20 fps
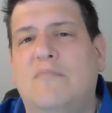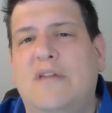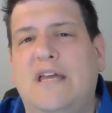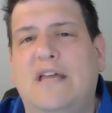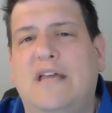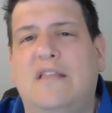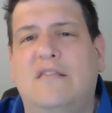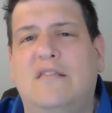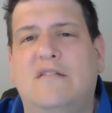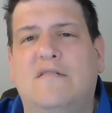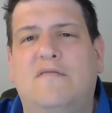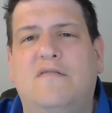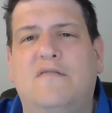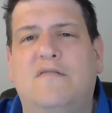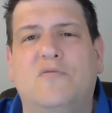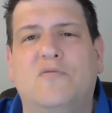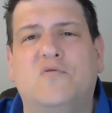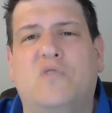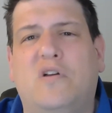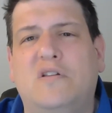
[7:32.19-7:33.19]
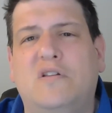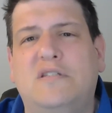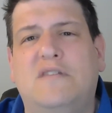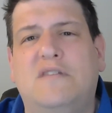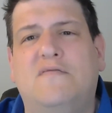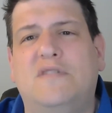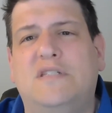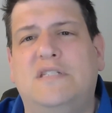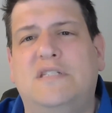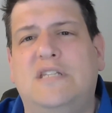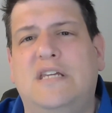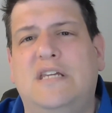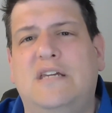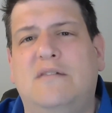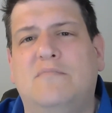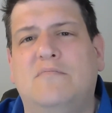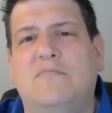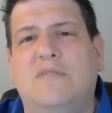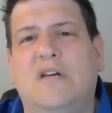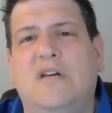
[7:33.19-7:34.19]
in the film's relative
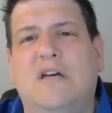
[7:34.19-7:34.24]
esteem.